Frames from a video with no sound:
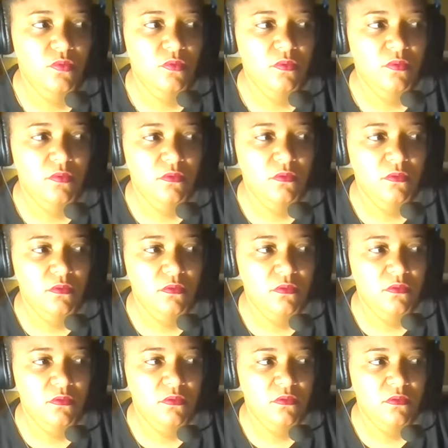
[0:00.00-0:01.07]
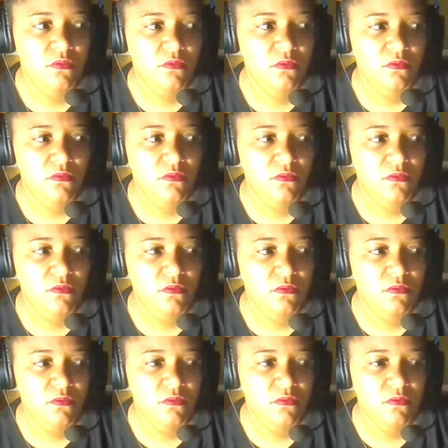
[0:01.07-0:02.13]

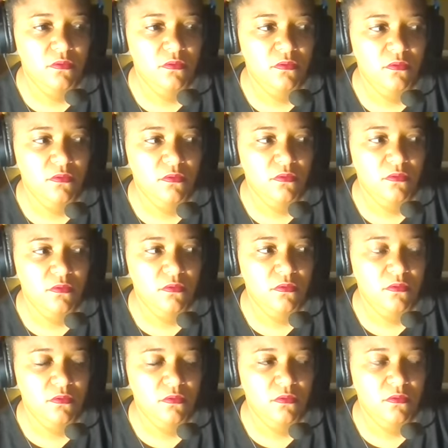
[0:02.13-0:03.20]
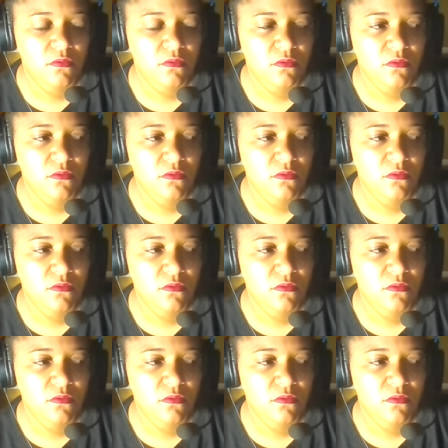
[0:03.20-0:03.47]
(silence)